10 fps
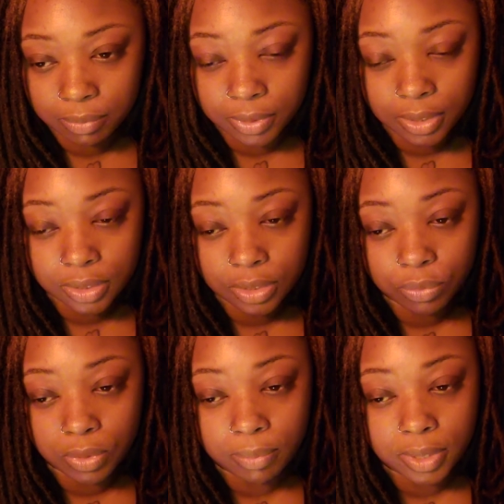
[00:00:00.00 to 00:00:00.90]
But they just
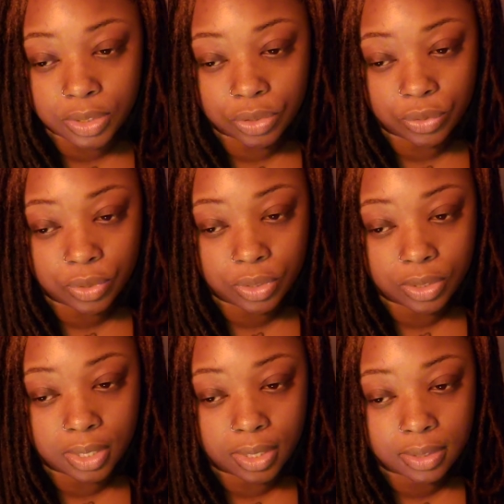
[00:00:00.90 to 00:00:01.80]
want to make sure
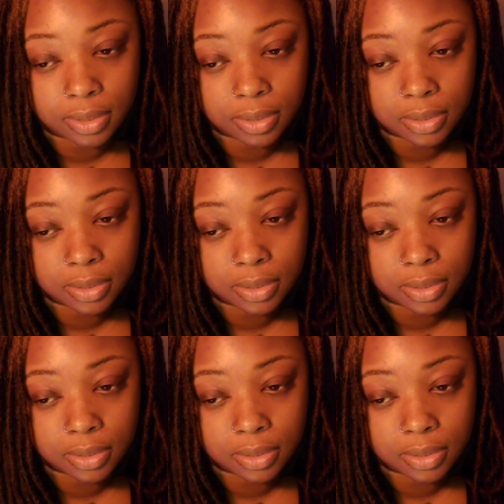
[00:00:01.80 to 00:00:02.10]
that